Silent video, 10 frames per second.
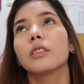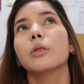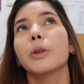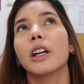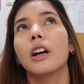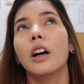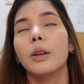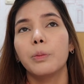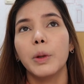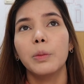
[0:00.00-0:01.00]
oh my
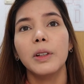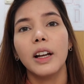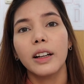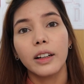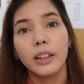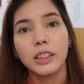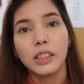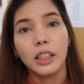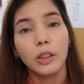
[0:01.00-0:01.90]
god, people are crazy.